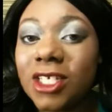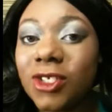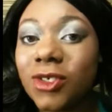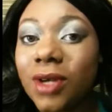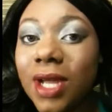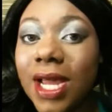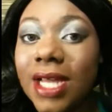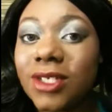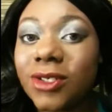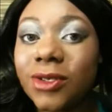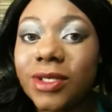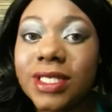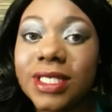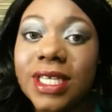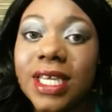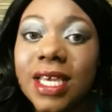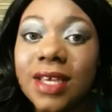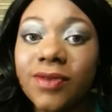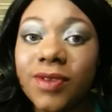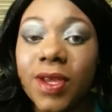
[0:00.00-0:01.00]
as you guys are
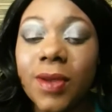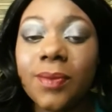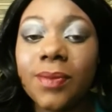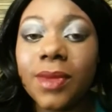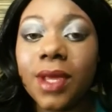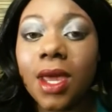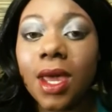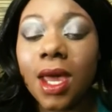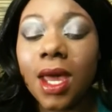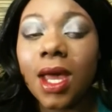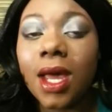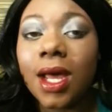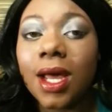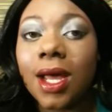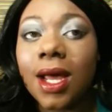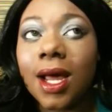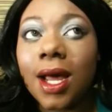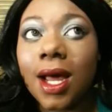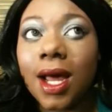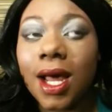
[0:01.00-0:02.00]
seeing them.
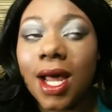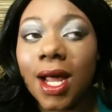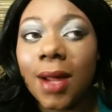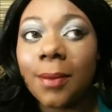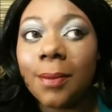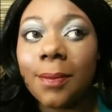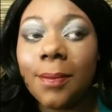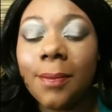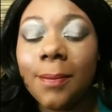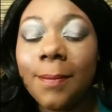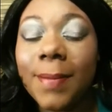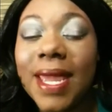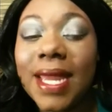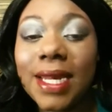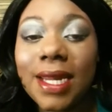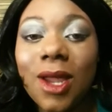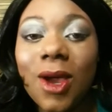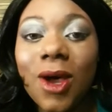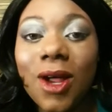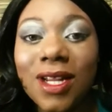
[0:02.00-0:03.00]
Um,
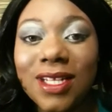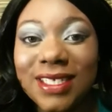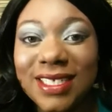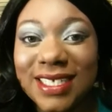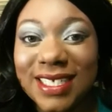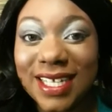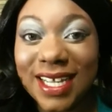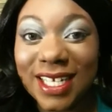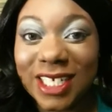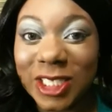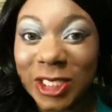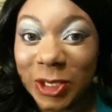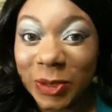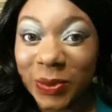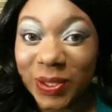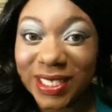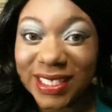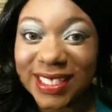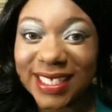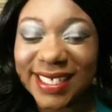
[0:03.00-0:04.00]
mainly all these colors
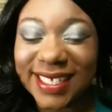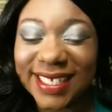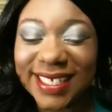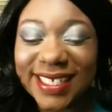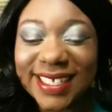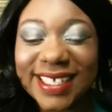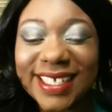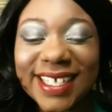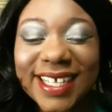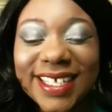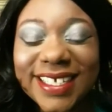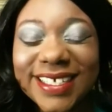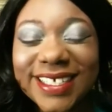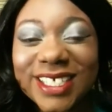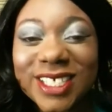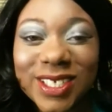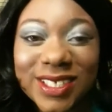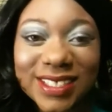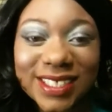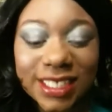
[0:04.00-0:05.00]
really.
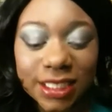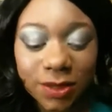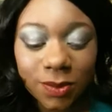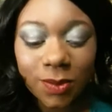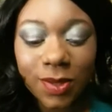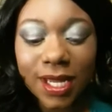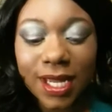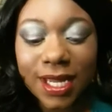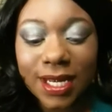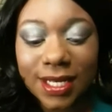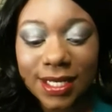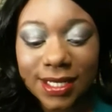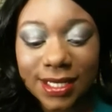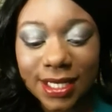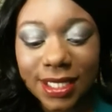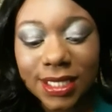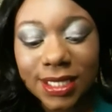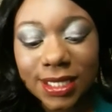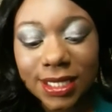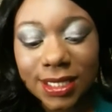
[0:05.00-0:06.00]
So this one,
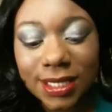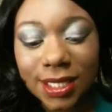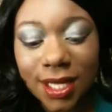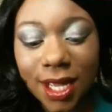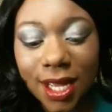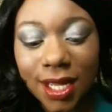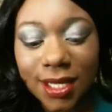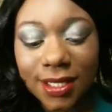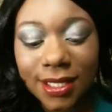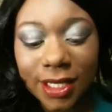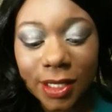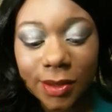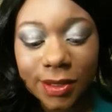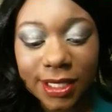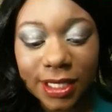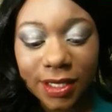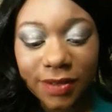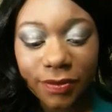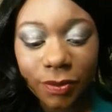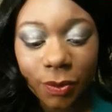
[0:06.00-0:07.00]
this uh,
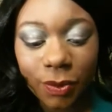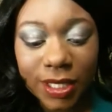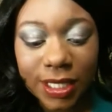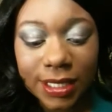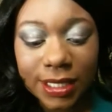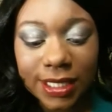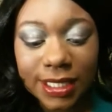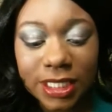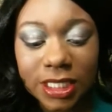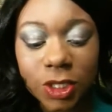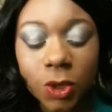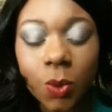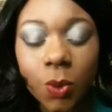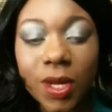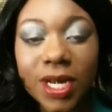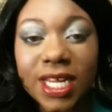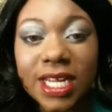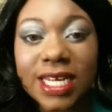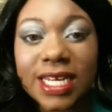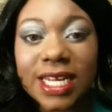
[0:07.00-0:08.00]
Dale's Week is
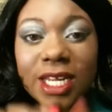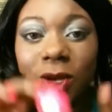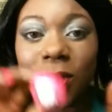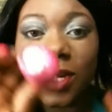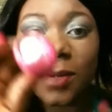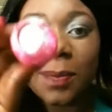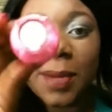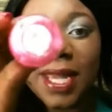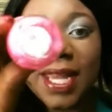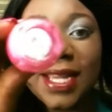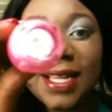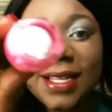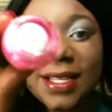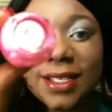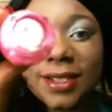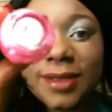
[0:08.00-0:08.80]
20 Neon Pink.